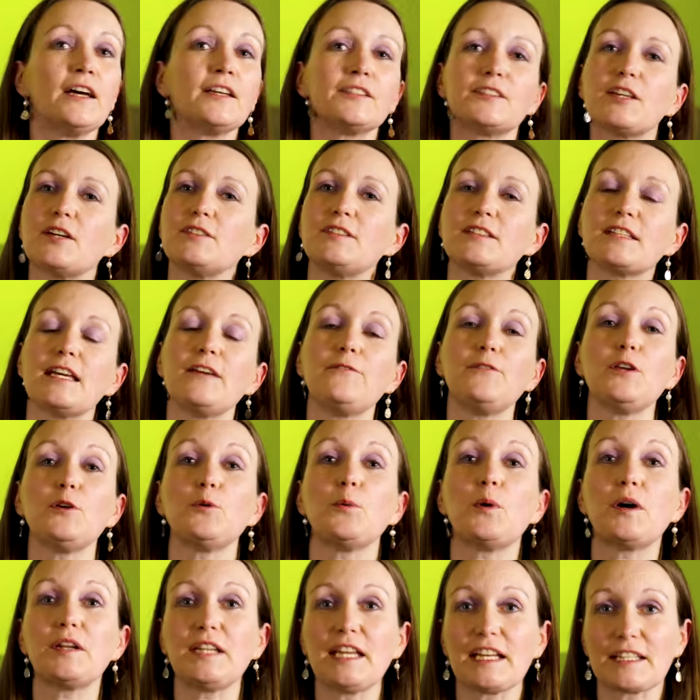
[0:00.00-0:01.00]
So to give
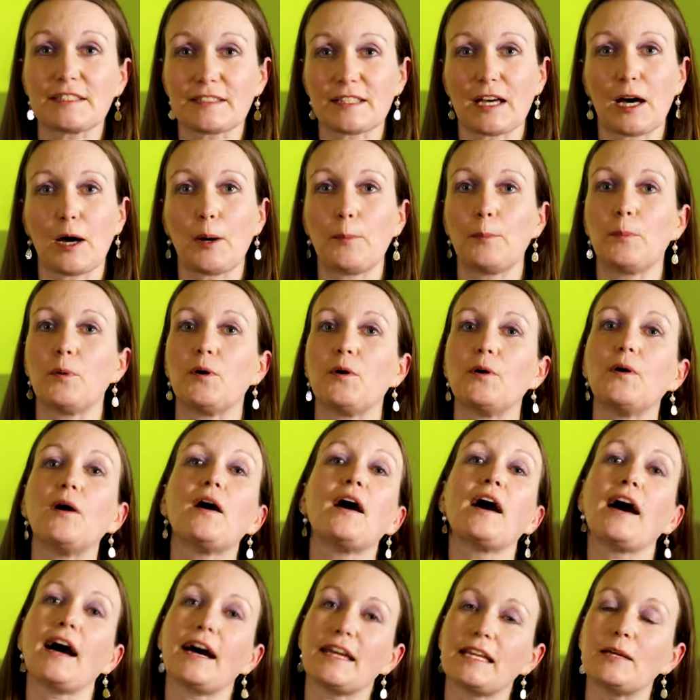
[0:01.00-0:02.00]
you one example,
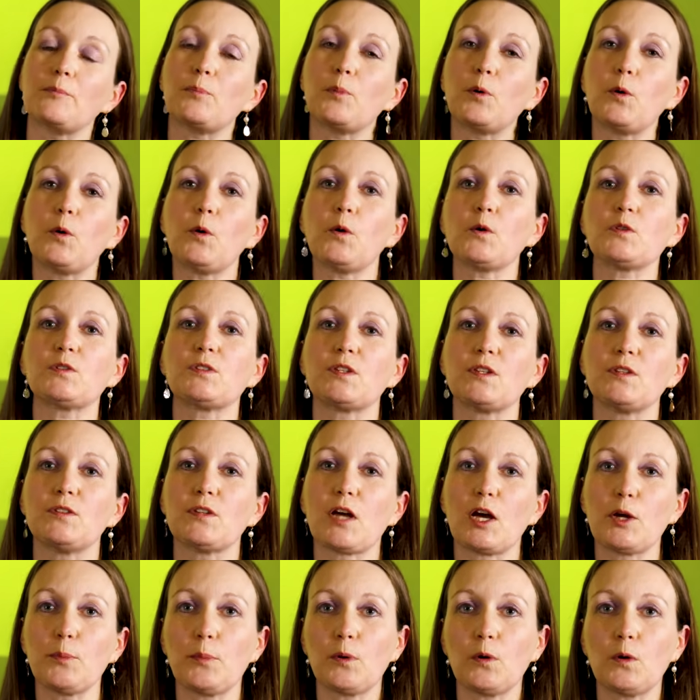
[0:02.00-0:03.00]
an important
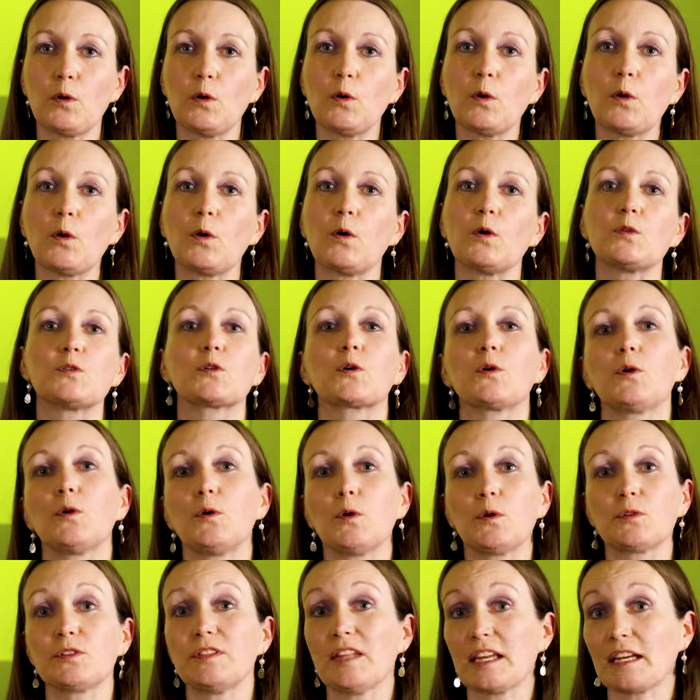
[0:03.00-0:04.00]
noble lord
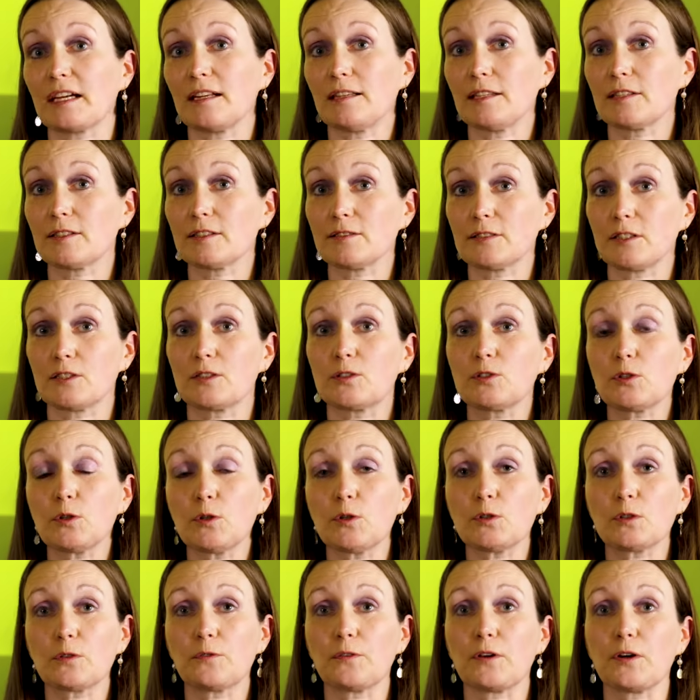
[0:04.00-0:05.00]
called Nicholas de
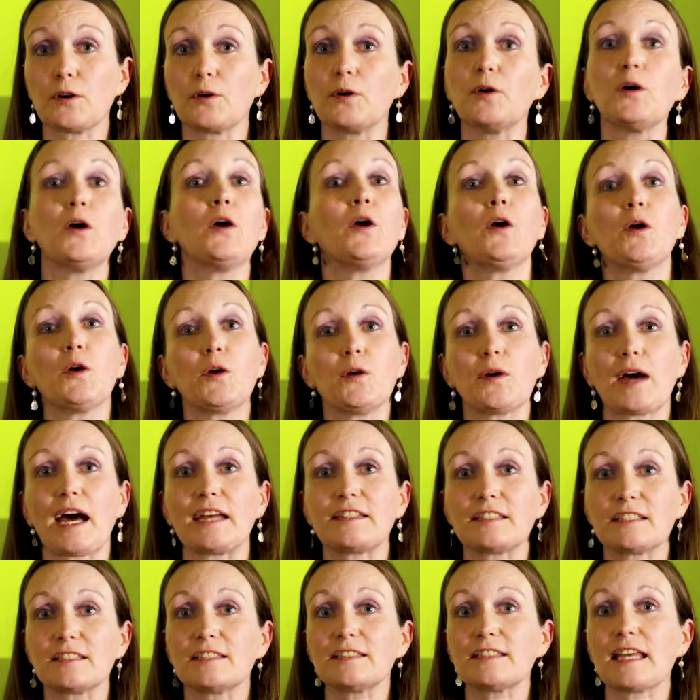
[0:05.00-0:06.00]
Stuteville, who
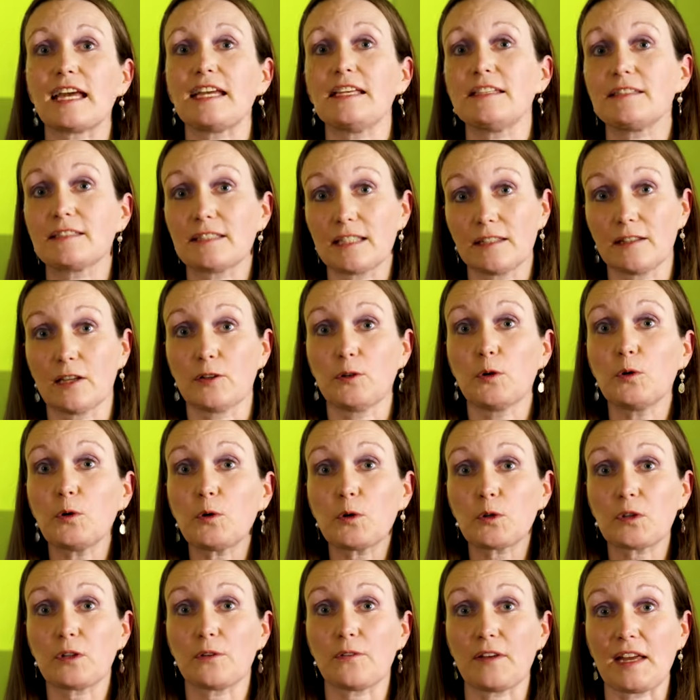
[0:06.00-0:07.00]
had estates in the
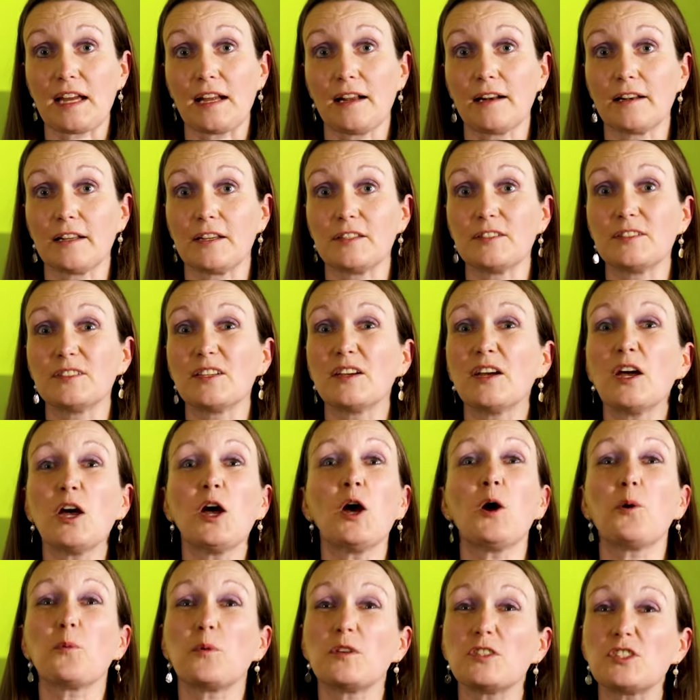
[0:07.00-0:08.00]
north of England,
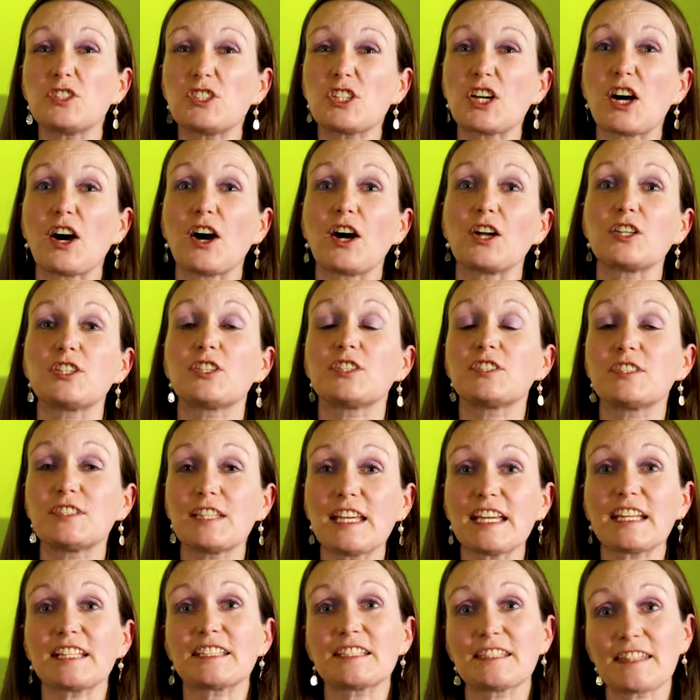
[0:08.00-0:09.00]
was charged
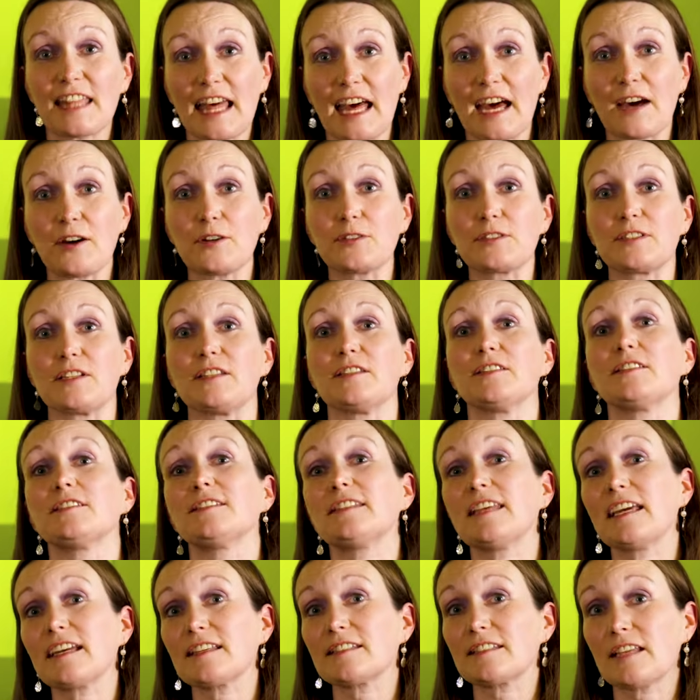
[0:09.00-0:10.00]

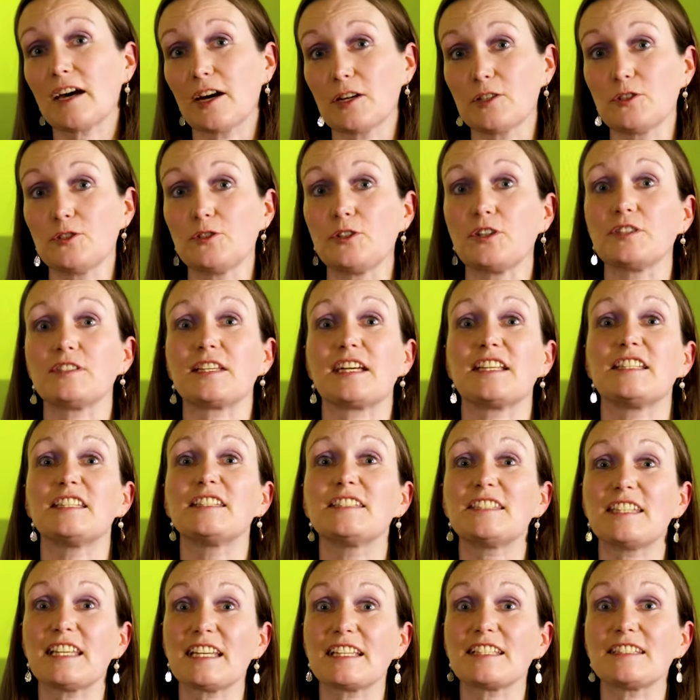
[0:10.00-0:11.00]

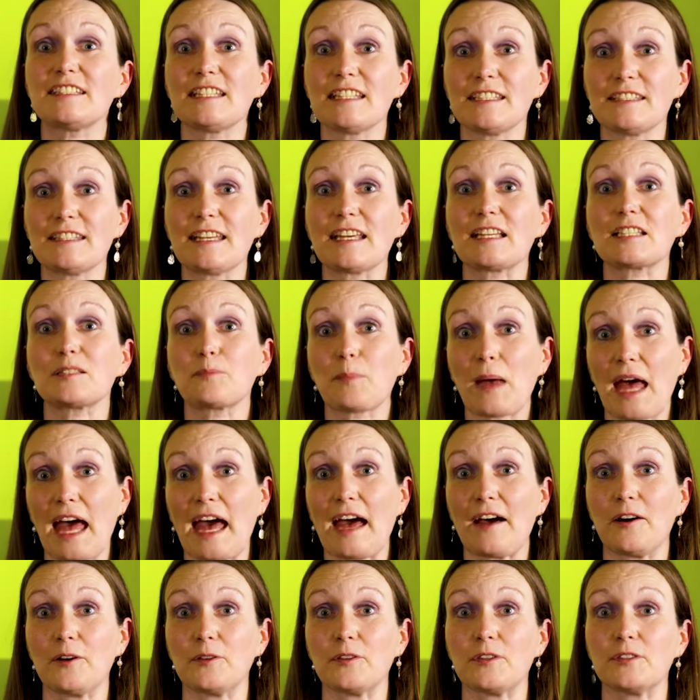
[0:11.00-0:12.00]

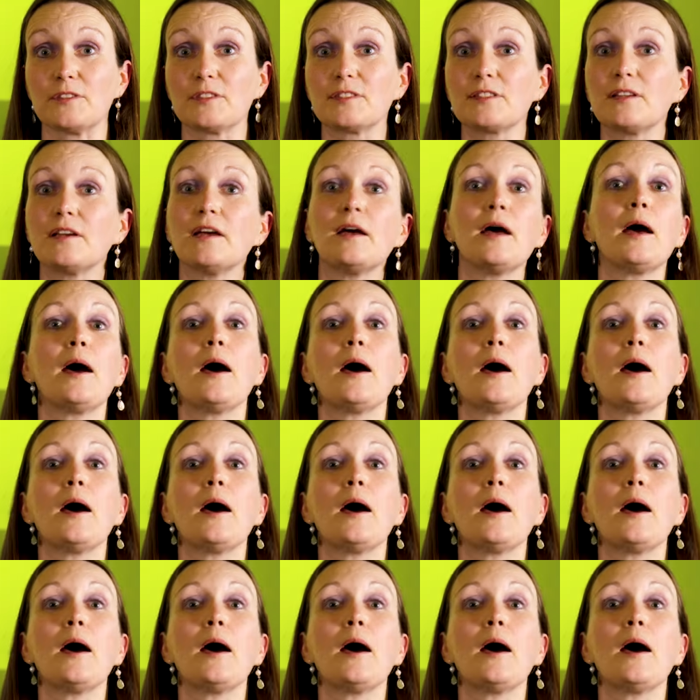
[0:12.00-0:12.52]
£6,666